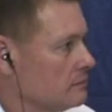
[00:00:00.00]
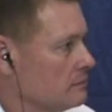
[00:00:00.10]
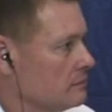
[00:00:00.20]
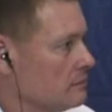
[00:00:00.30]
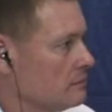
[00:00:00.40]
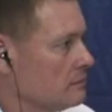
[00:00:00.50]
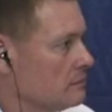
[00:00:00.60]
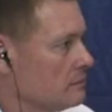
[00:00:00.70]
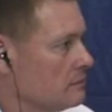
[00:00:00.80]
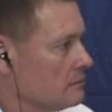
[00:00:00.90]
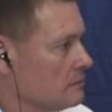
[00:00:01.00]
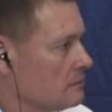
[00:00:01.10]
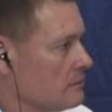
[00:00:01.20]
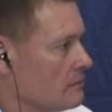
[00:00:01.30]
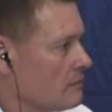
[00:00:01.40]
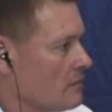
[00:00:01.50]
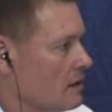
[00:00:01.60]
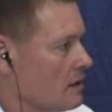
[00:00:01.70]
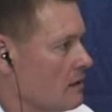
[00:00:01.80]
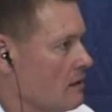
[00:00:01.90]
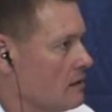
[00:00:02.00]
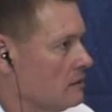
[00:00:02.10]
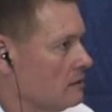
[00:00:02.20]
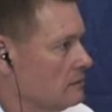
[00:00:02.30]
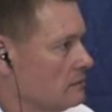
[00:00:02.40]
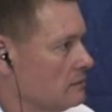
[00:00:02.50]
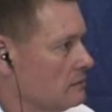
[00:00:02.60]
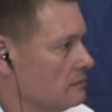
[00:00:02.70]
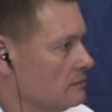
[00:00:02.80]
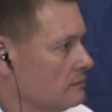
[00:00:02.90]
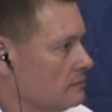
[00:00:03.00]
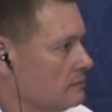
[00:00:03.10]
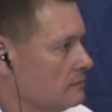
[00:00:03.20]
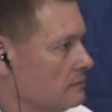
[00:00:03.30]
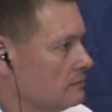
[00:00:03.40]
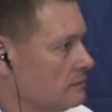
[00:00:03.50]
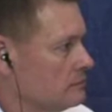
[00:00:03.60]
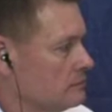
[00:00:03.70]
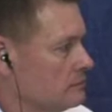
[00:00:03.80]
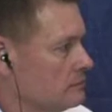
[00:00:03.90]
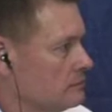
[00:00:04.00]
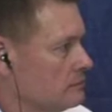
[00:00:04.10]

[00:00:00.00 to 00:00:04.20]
This person isn't speaking.